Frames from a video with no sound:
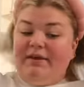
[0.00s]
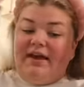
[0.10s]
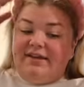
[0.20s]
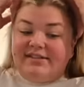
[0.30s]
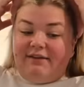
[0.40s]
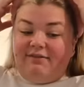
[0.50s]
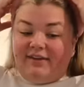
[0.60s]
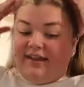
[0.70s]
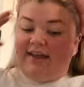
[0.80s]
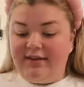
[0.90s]
because I feel
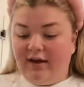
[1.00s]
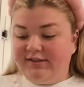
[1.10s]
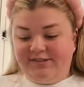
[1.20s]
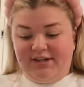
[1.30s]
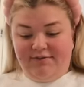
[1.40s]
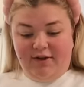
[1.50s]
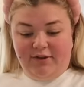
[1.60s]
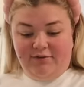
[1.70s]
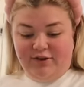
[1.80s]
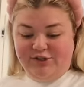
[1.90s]
like y'all deserve all the free